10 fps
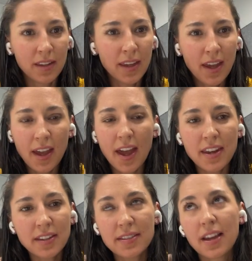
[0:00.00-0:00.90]
yeah
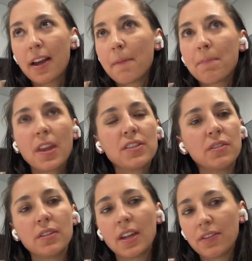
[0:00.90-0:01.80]
and it's it's
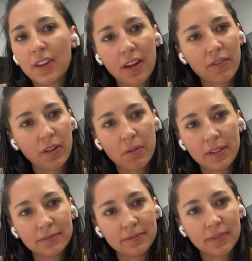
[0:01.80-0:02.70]
unique for
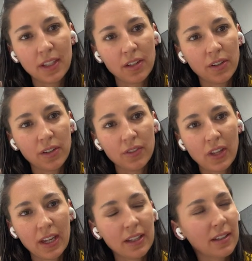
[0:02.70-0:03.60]
everyone you know
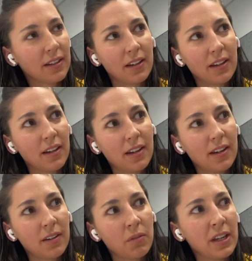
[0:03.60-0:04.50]
like
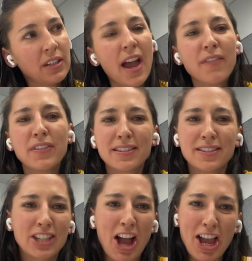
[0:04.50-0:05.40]
we'd have this
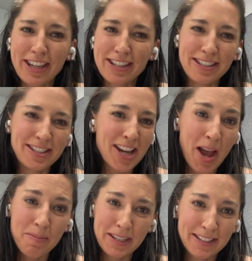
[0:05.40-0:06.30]
giant
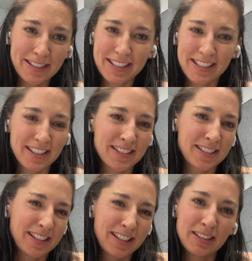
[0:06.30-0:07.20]
diamond.
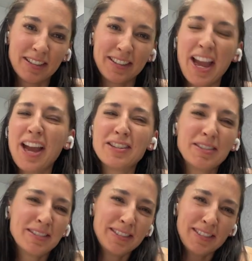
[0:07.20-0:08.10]
It's it,
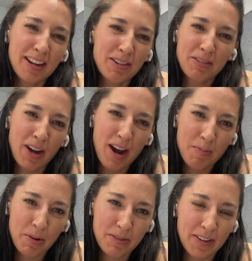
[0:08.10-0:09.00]
I don't know if you're a
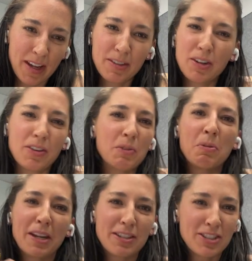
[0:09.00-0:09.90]
Harry Potter fan. You know the
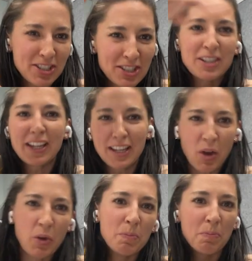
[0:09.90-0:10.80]
Quidditch mm. like
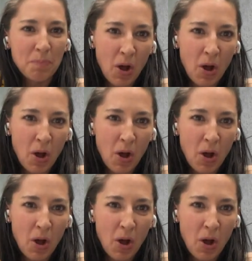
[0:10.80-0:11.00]
mm. hoop mm.